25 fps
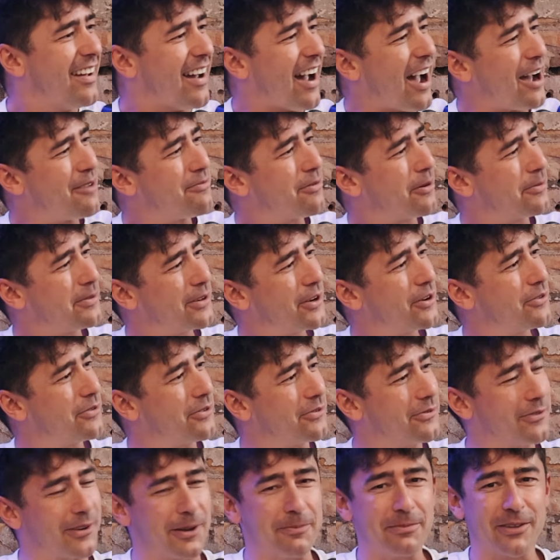I'd probably go
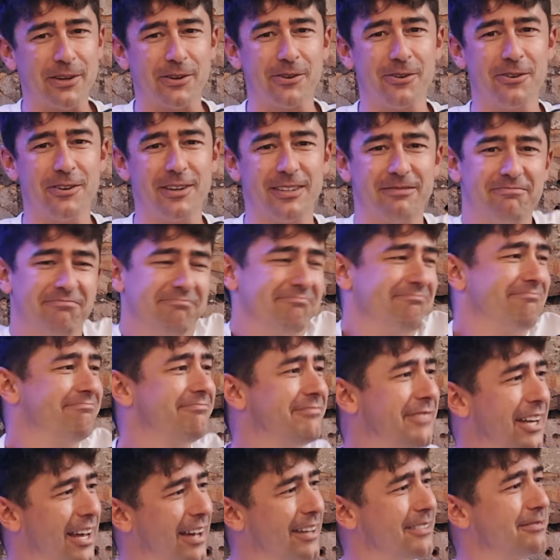for flip the coin.
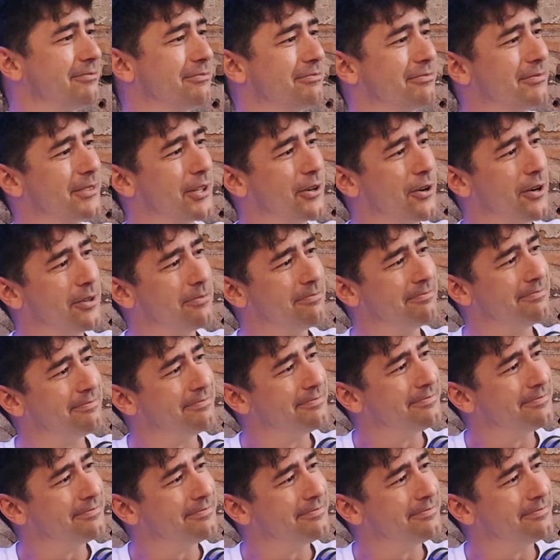Yeah, go on.